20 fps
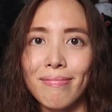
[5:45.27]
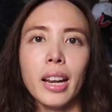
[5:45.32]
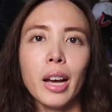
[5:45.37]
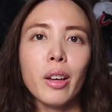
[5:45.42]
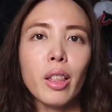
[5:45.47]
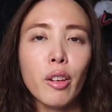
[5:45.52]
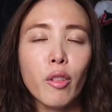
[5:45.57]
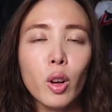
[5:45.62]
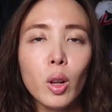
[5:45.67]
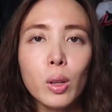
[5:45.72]

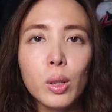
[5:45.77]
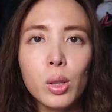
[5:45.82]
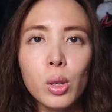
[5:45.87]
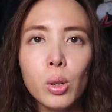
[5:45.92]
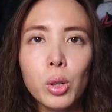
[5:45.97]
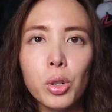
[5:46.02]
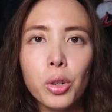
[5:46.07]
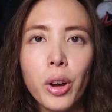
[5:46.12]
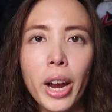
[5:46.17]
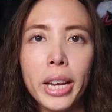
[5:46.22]
Now, they've
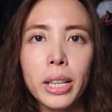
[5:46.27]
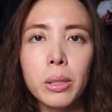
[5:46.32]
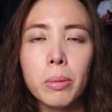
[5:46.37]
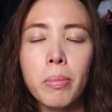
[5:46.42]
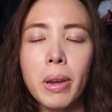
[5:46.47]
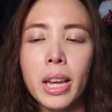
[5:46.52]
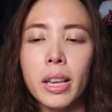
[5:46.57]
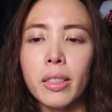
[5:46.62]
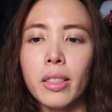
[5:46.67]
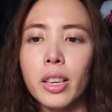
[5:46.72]
also tried to
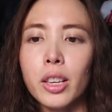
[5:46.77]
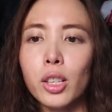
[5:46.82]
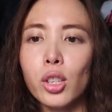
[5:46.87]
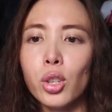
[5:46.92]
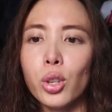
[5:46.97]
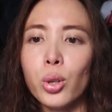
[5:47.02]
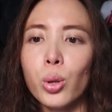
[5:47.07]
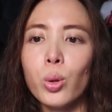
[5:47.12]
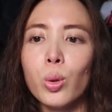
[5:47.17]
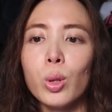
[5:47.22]
make these
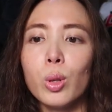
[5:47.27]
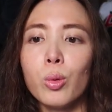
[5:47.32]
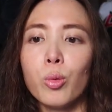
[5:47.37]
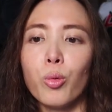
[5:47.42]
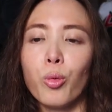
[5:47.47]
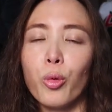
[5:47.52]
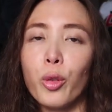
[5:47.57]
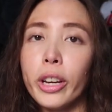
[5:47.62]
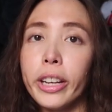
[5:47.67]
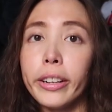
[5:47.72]
shoes
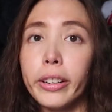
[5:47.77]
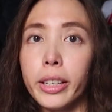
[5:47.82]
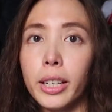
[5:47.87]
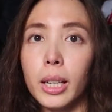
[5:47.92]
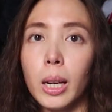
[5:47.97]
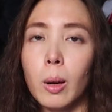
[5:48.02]
really